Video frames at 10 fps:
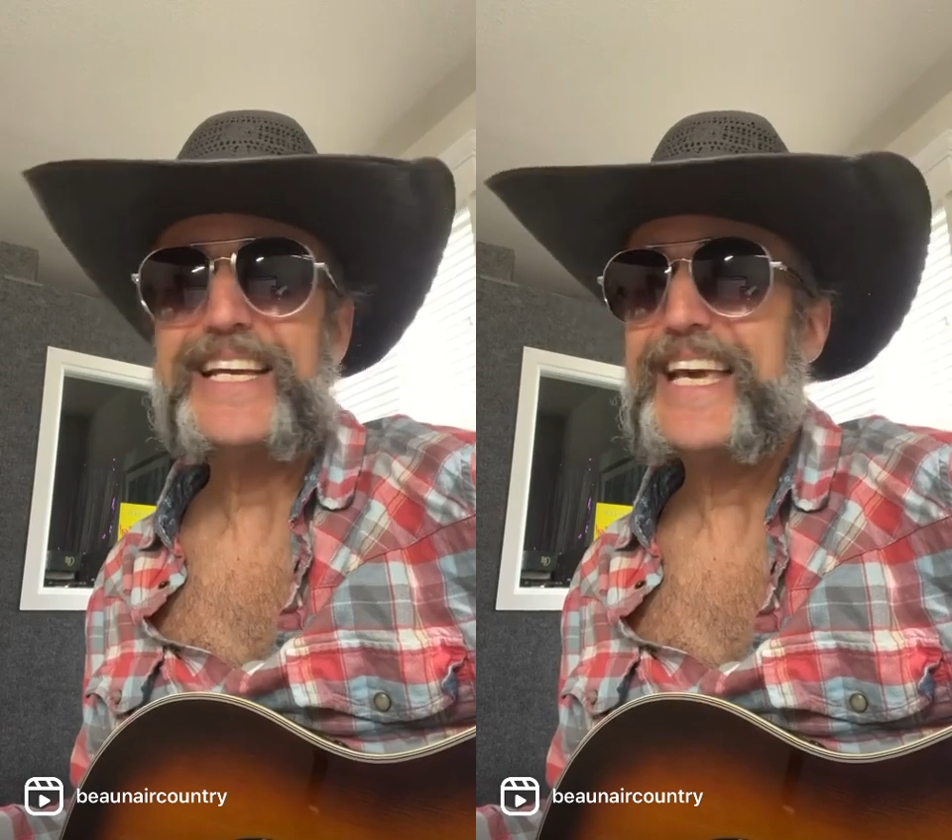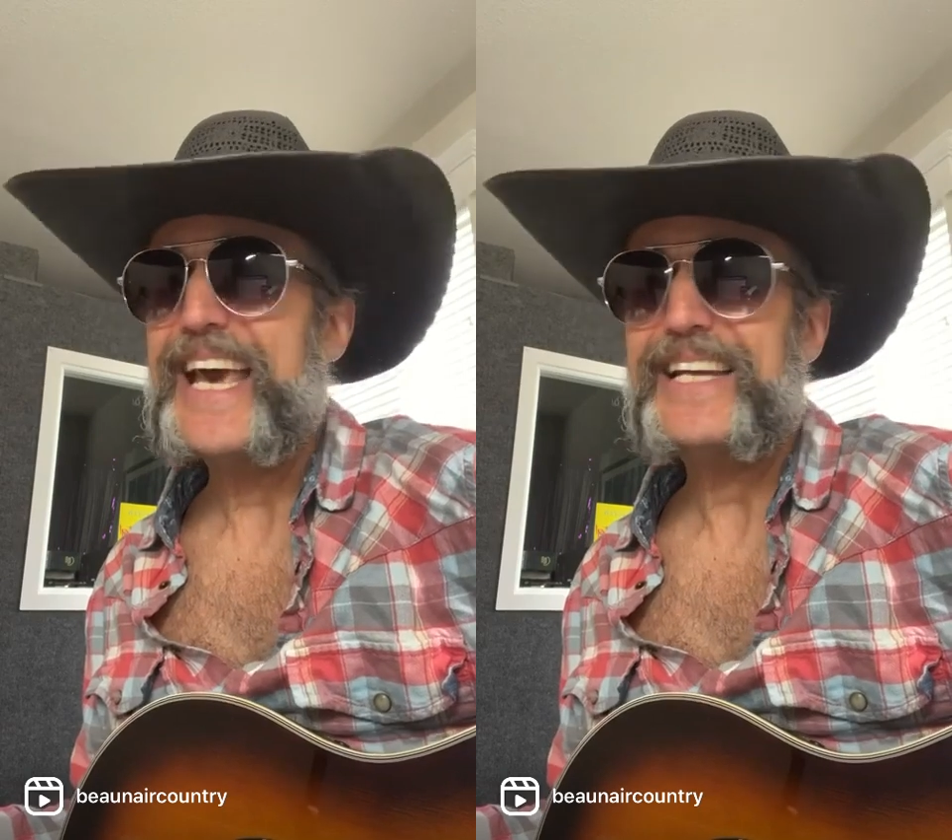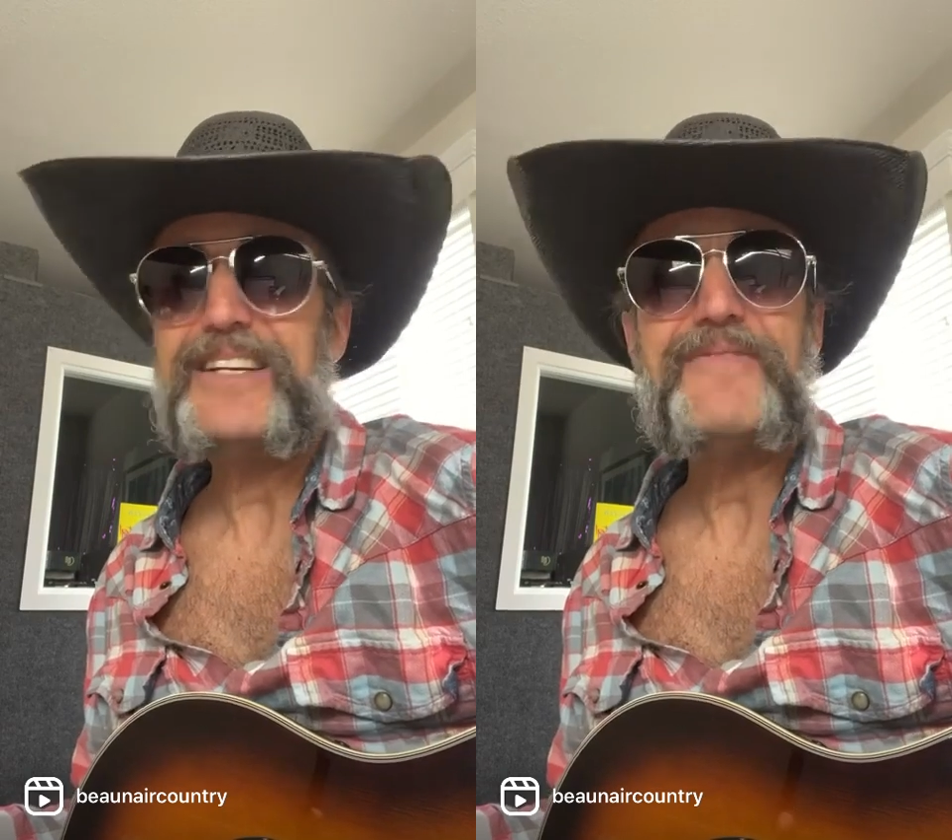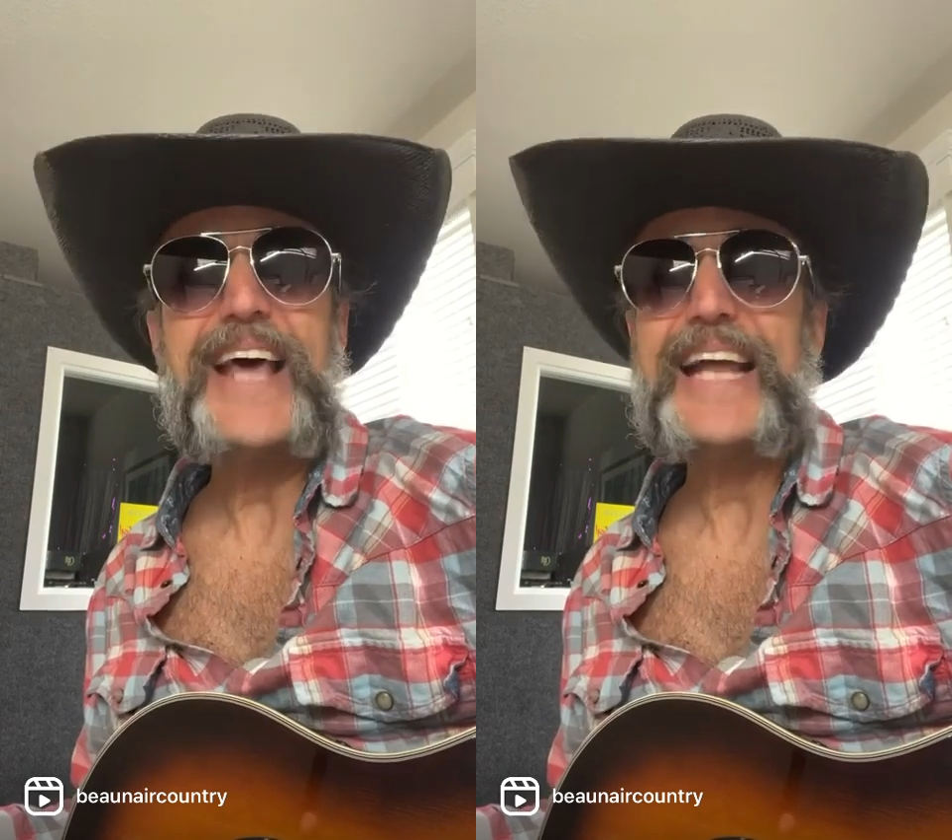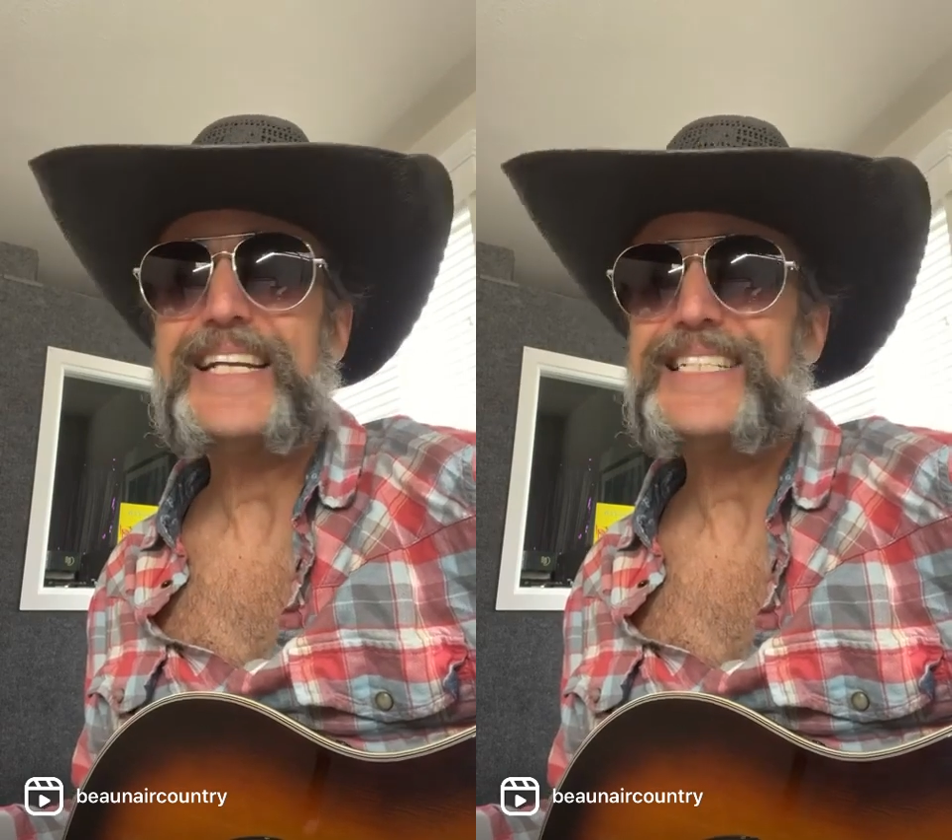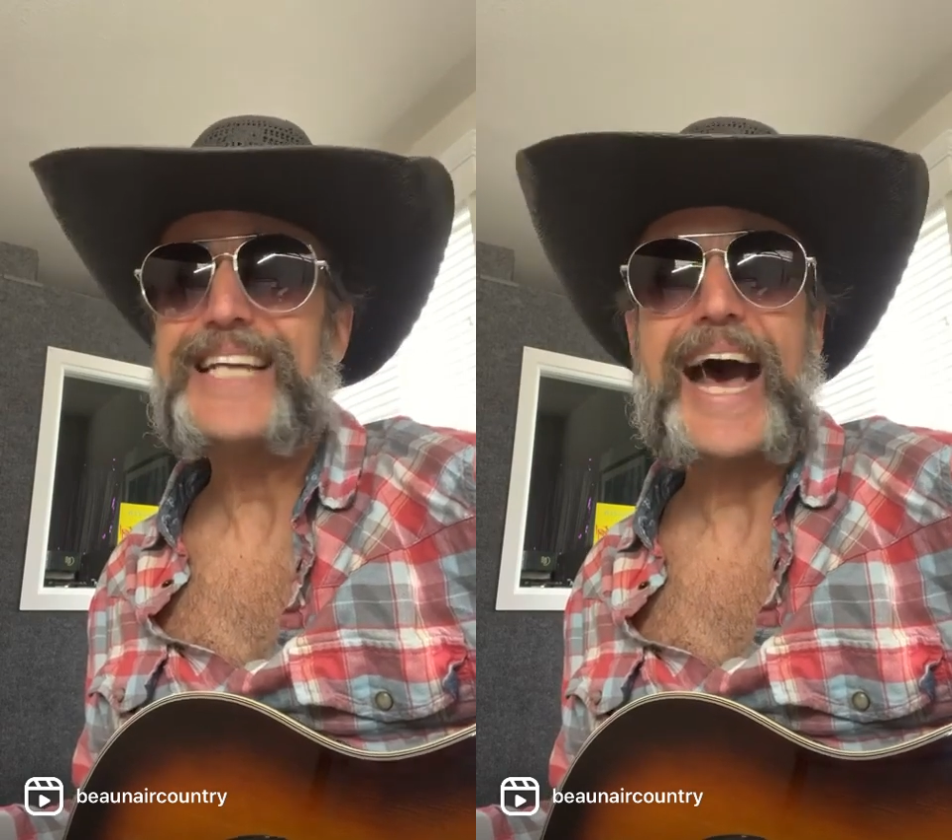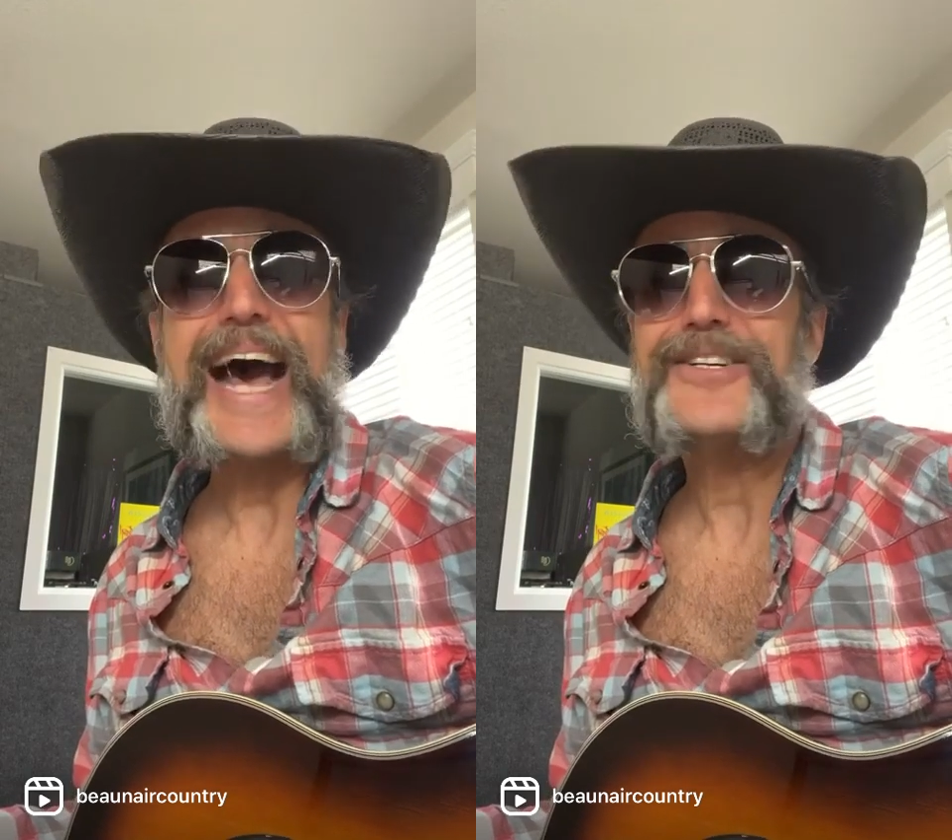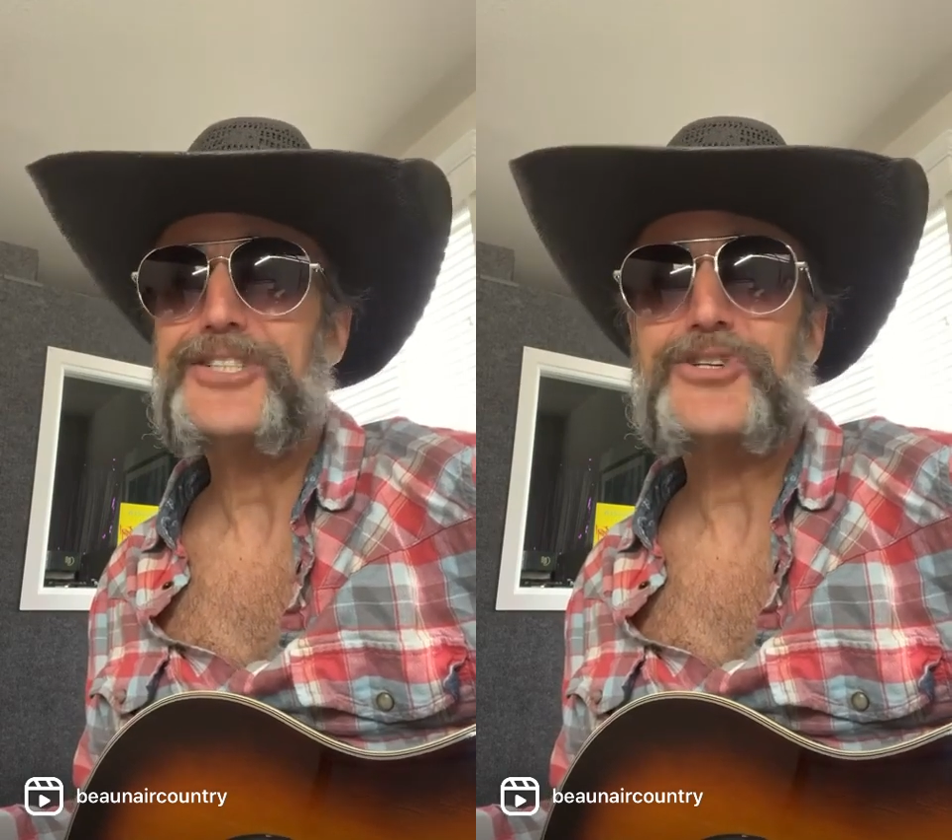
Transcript: the end of that entire